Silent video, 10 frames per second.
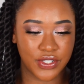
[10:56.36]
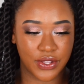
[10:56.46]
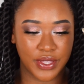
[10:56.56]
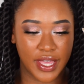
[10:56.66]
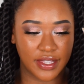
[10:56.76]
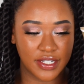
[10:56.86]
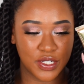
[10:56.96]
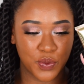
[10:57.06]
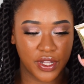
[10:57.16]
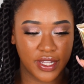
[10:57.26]
so yeah, this
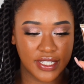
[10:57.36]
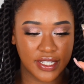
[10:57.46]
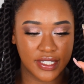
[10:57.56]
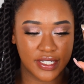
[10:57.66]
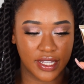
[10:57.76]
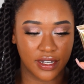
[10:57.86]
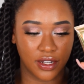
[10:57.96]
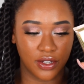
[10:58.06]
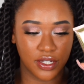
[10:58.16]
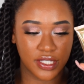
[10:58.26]
is what this
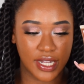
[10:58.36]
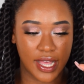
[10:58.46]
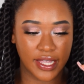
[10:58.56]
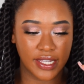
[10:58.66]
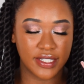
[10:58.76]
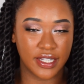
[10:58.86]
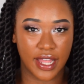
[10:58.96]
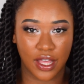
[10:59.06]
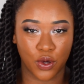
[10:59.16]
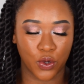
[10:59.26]
concealer looks like. It's in
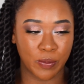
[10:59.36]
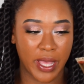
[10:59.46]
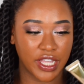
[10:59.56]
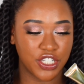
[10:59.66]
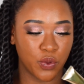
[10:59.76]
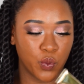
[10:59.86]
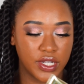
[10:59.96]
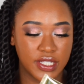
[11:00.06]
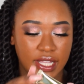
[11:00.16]
that gold packaging once